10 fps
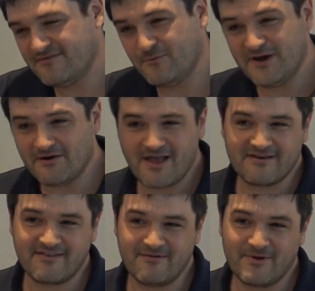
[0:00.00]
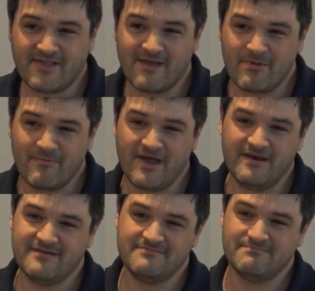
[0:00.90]
We don't actually really implement
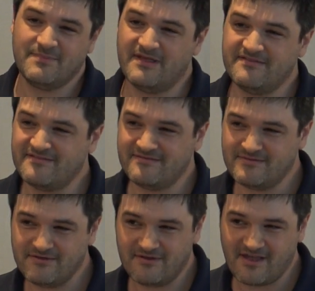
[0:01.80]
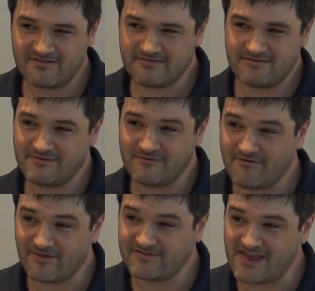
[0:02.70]
this to a
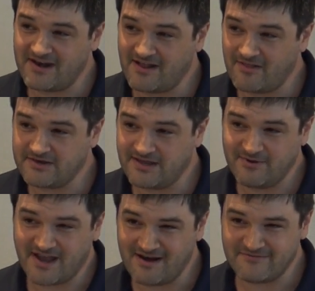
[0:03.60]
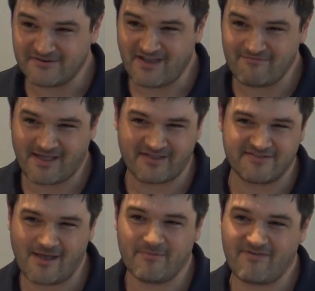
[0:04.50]
full extent in LND. We kind of just have like a
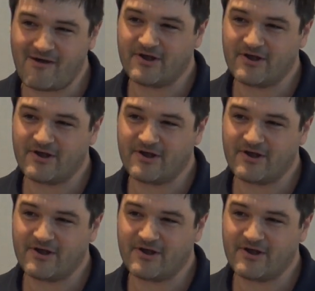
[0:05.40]
stub of how